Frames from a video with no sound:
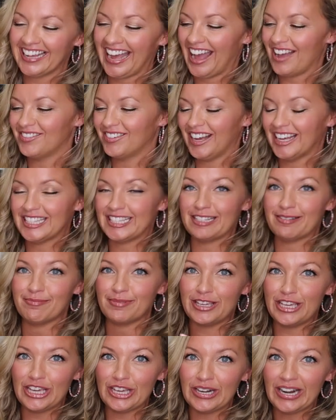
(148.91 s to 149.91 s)
I've got some
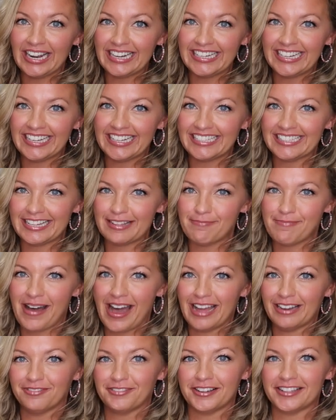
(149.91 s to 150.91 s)
cute ideas in
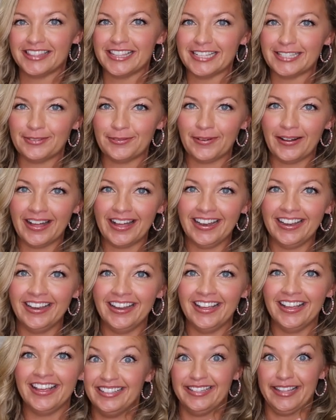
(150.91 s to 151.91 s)
mind for this
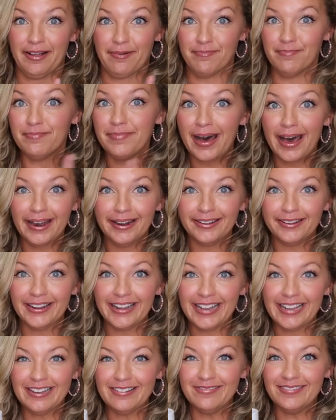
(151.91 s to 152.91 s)
one. Some
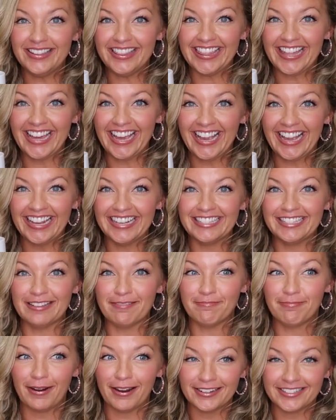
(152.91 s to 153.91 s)
monogrammed things,
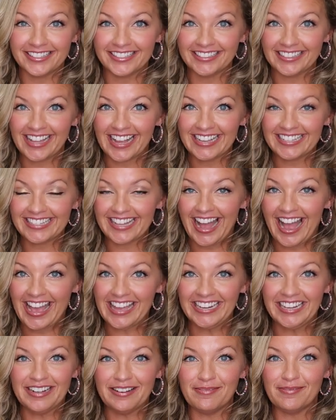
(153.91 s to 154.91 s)
some personalized
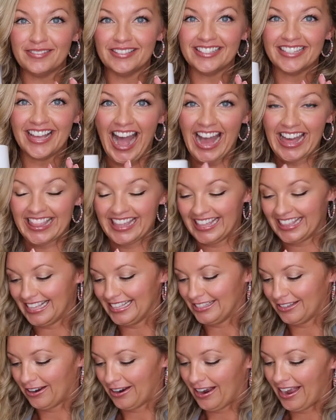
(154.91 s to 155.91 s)
items. I think
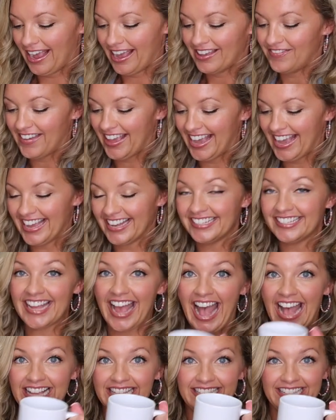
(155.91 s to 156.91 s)
these are
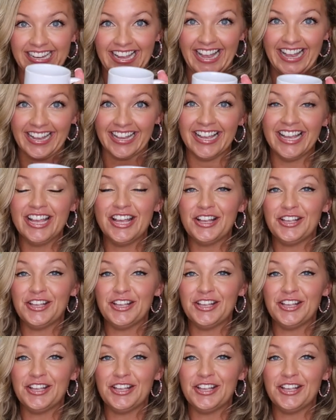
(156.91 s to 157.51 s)
fantastic.